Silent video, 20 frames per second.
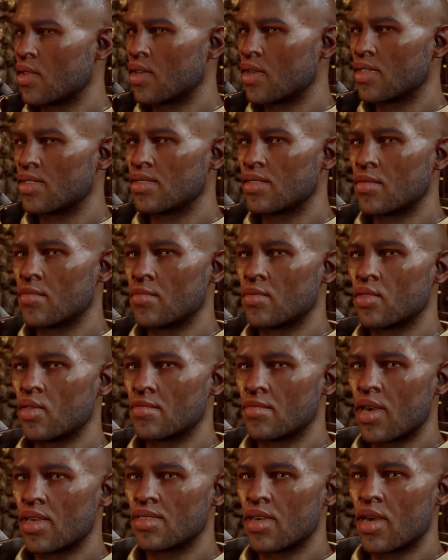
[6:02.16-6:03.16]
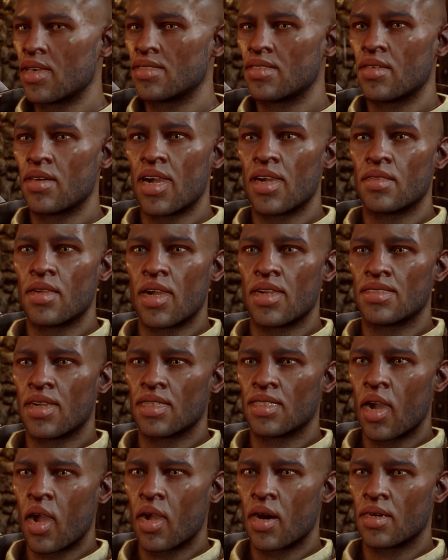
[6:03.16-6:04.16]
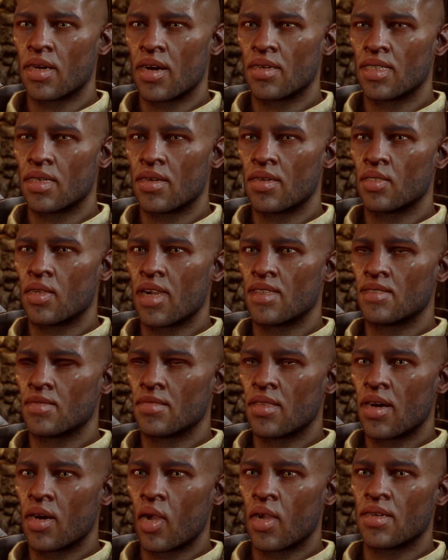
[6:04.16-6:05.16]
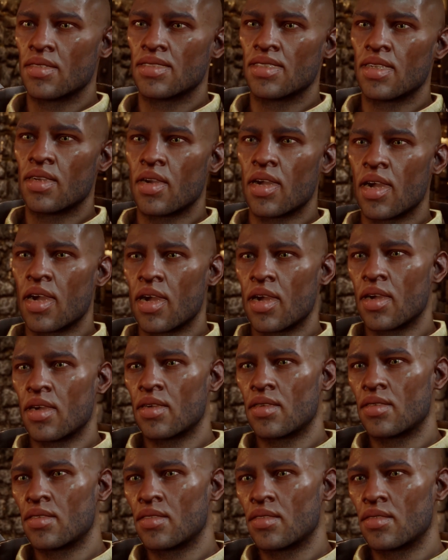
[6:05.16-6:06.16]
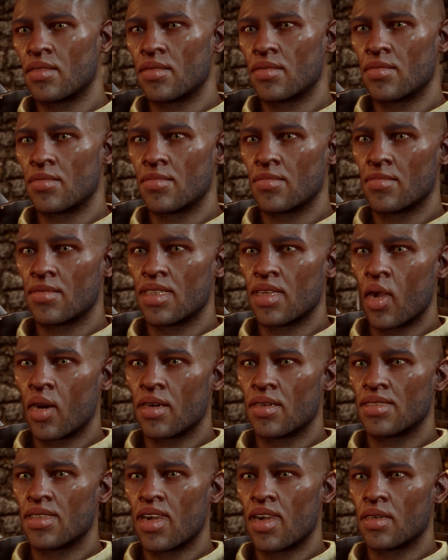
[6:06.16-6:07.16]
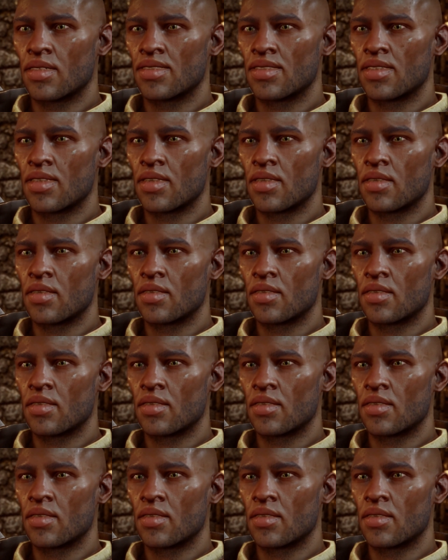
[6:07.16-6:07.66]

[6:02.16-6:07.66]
this promise of status has garnered interest from the Lord Seeker. Beyond sense.